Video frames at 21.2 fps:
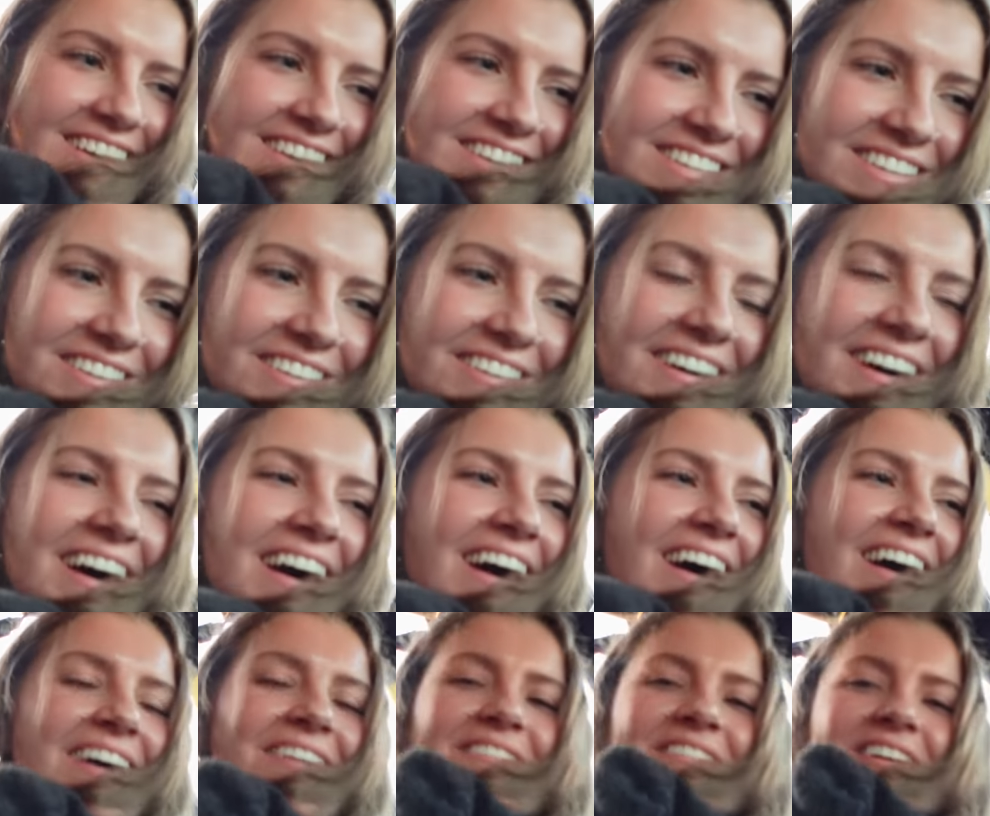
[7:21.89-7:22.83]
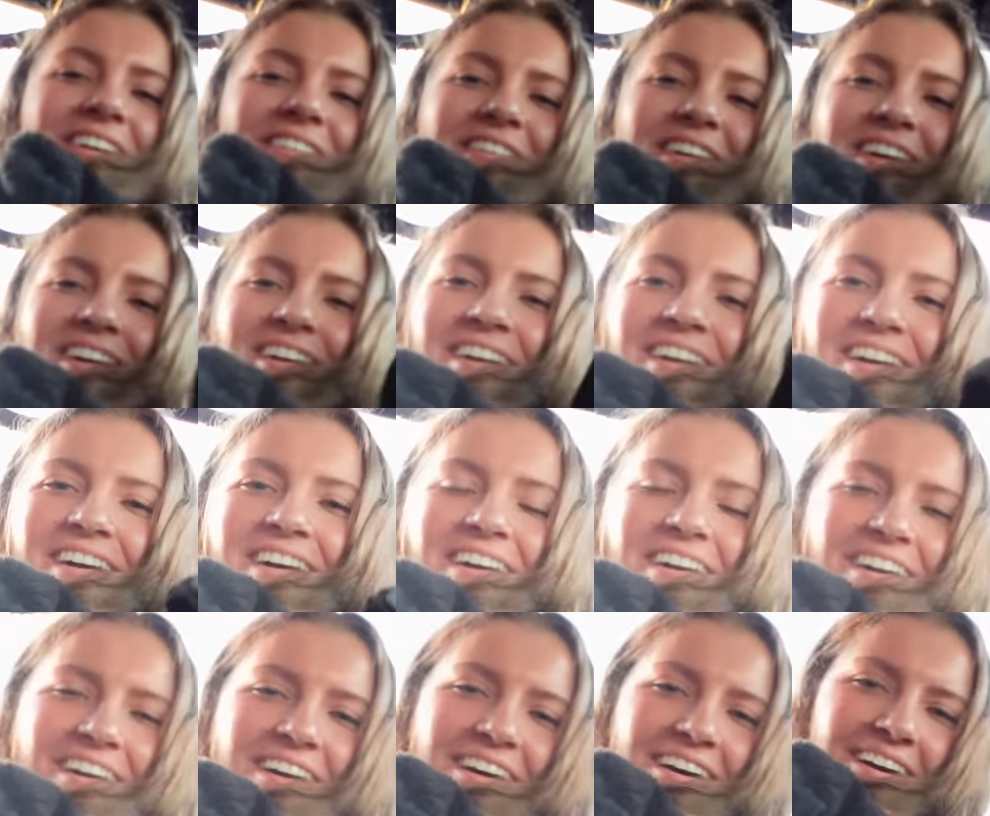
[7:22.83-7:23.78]
So I'm giving
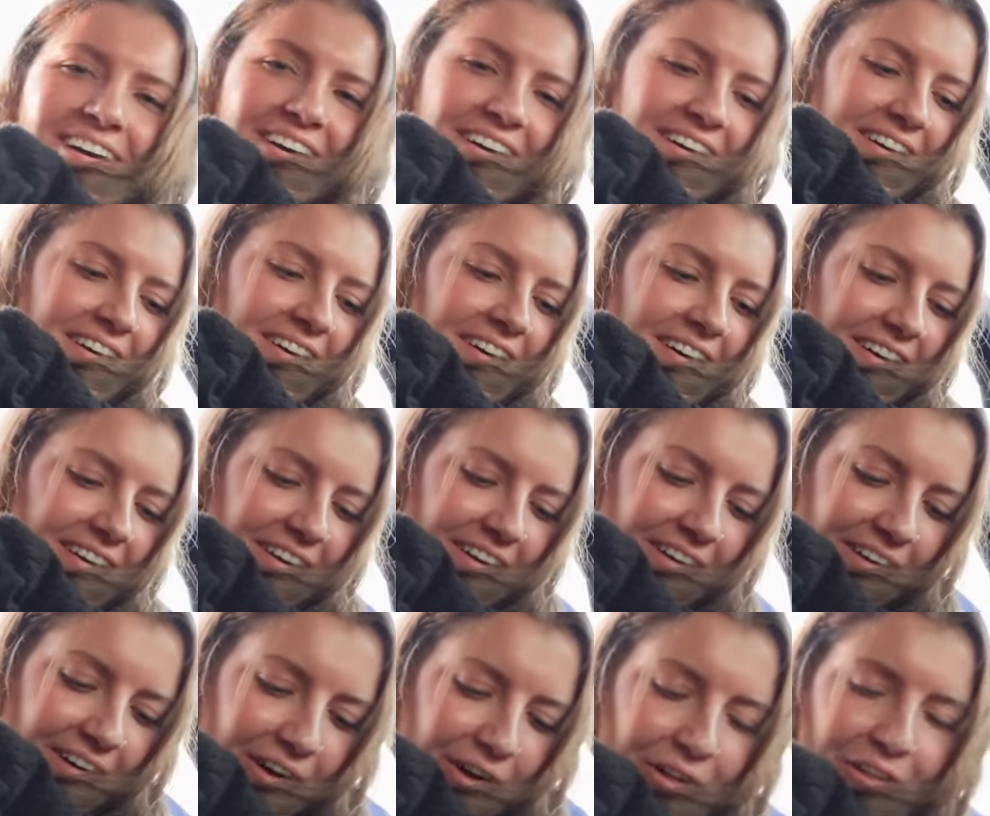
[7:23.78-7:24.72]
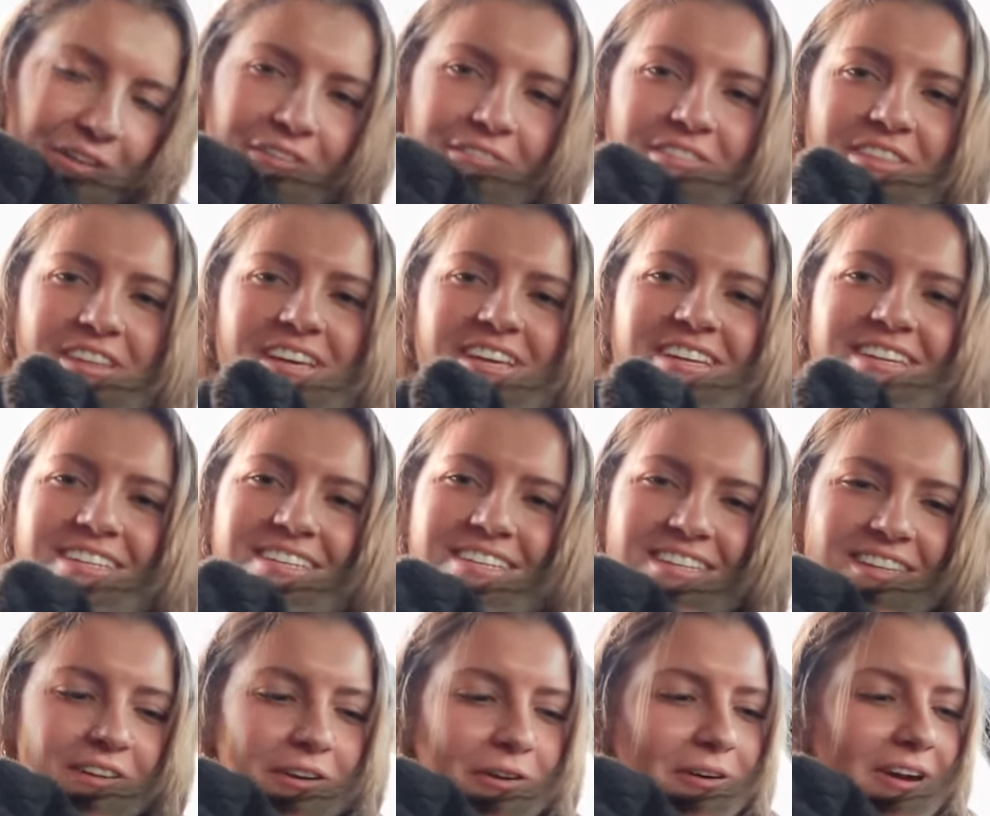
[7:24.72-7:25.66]
her all of
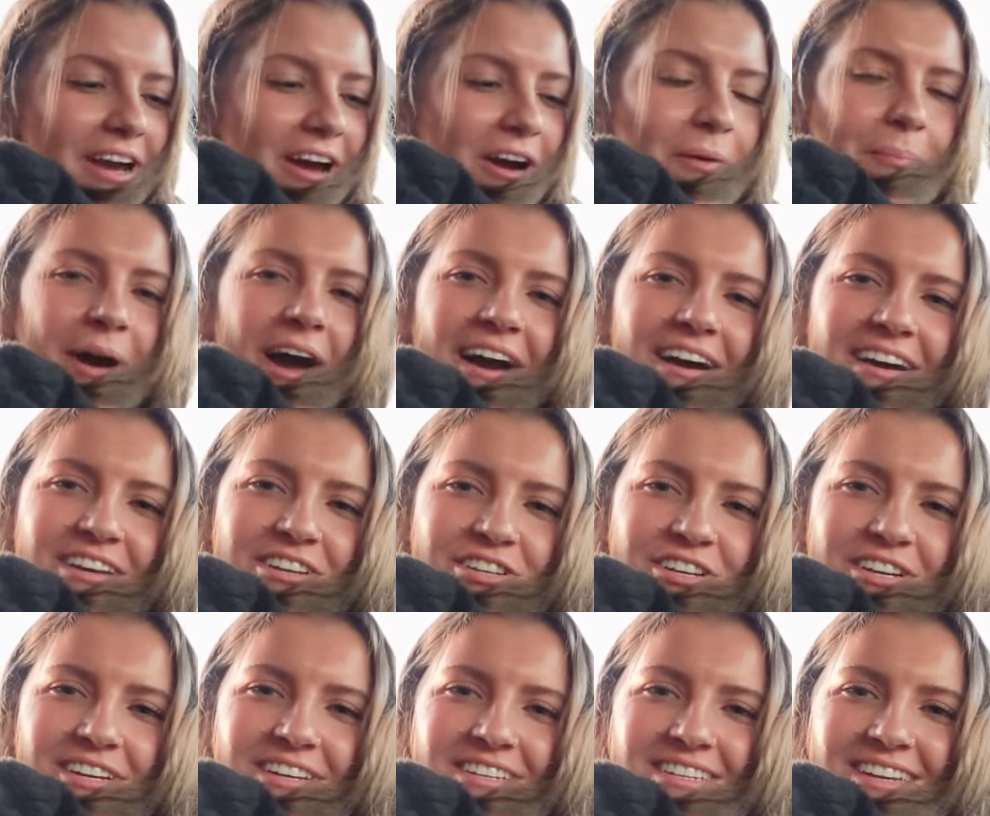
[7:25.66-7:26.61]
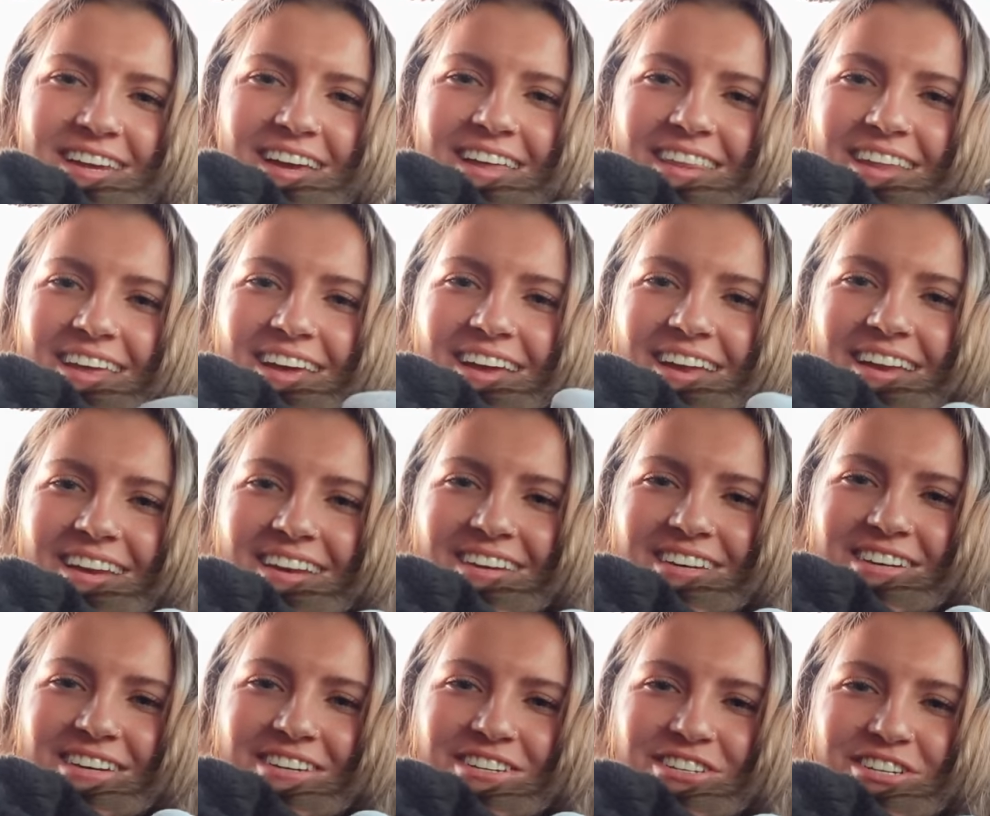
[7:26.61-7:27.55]
these little care packages and then
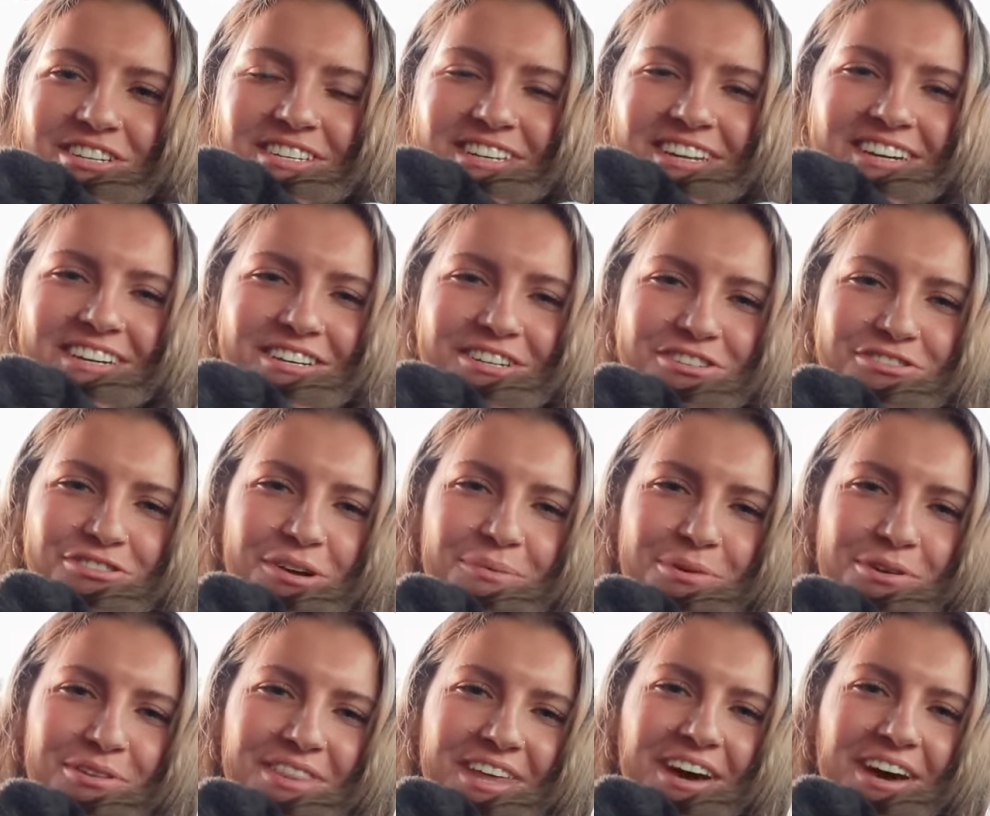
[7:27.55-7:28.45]
she's gonna distribute